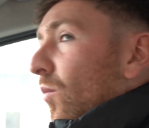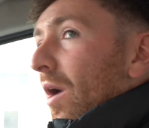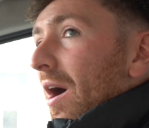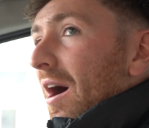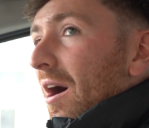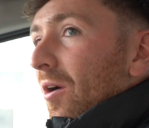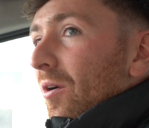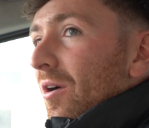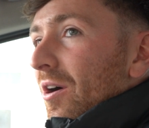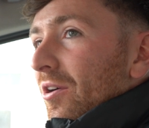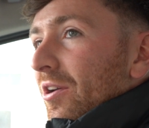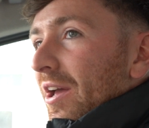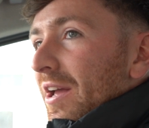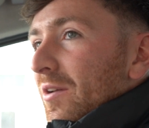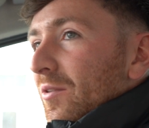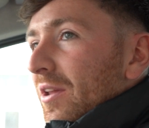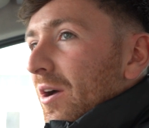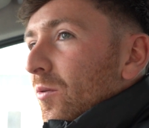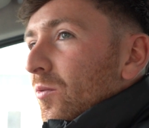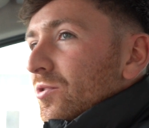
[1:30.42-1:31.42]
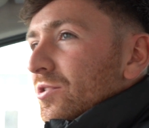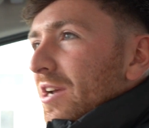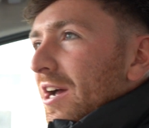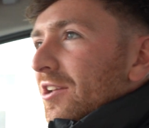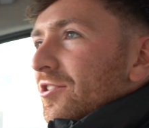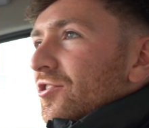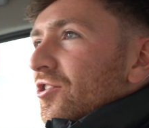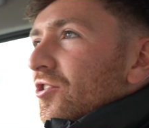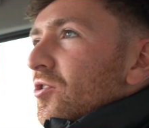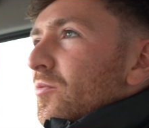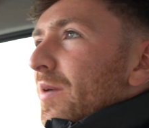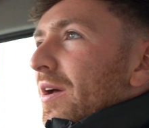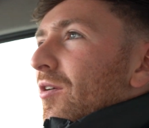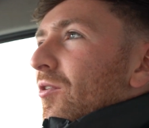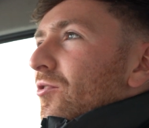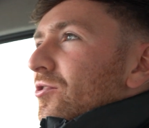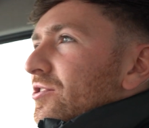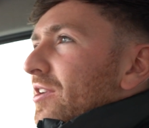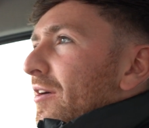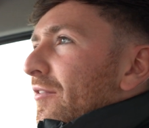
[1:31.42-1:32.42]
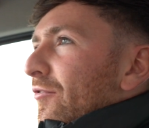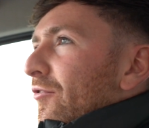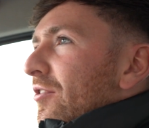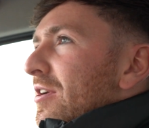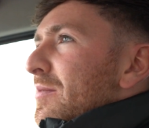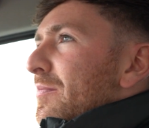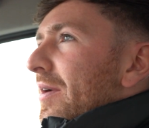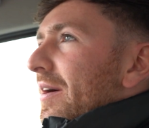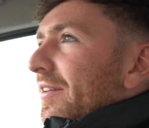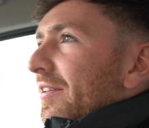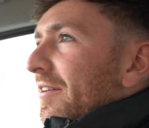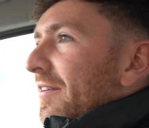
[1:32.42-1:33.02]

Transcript: Wow, okay, and was that a 2-bed or is that a 3-bed?